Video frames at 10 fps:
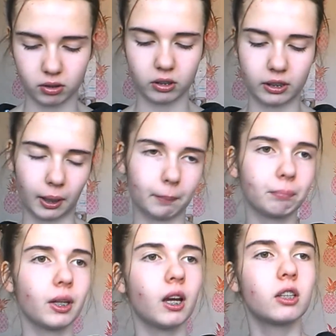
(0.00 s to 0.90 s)
Yeah.
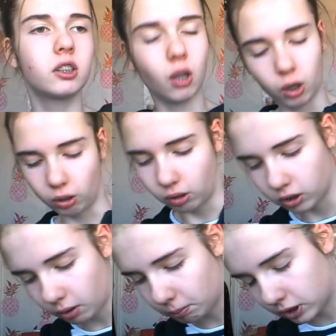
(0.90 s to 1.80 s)
So,
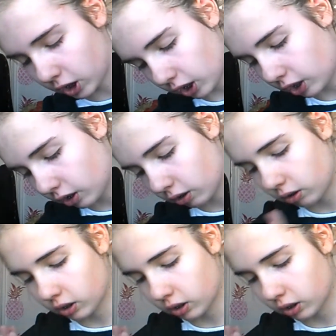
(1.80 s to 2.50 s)
number 2.